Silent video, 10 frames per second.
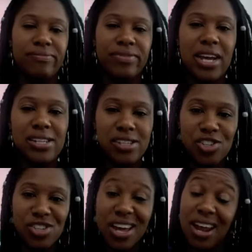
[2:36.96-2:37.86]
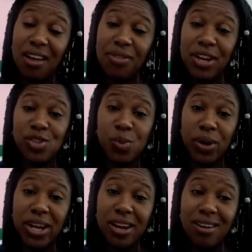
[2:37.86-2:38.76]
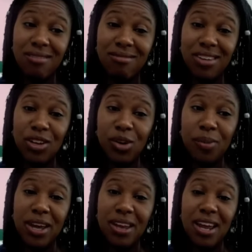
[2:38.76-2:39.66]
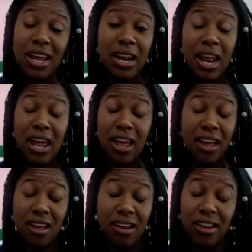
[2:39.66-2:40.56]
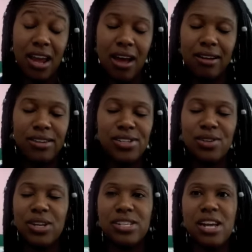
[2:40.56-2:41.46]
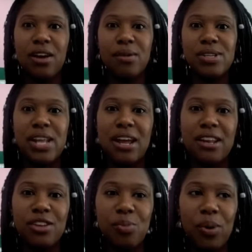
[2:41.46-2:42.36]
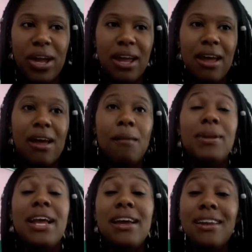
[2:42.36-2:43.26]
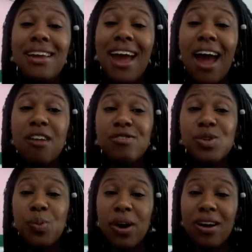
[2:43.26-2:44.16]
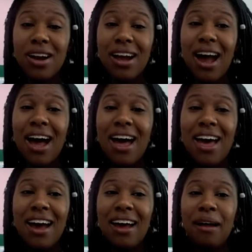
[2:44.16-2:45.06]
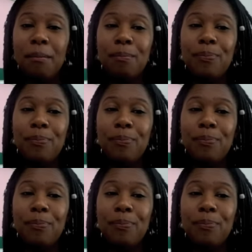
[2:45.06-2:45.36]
that's just kind of how things work here a little bit. And yeah, so let's not go into that at this point. But then after work, I